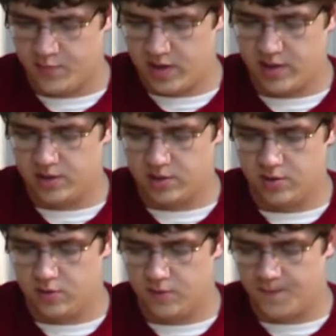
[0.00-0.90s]
probably
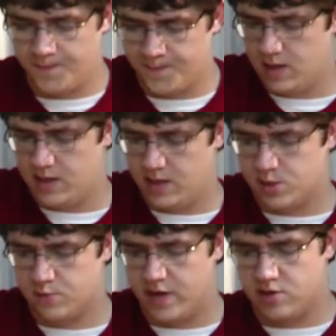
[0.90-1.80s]
do a
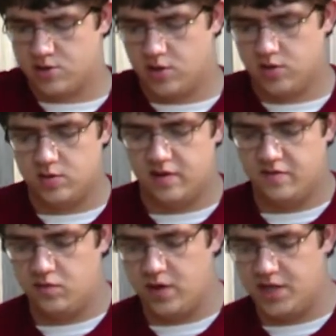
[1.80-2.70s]
nice ratio
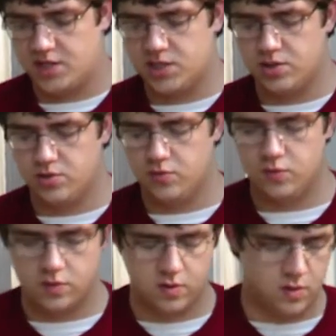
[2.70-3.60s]
of 1 to
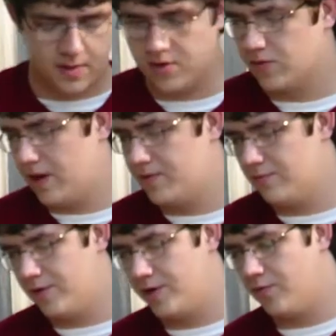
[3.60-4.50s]
2. I mean
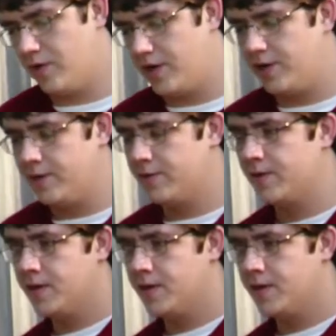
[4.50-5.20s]
1 to 1.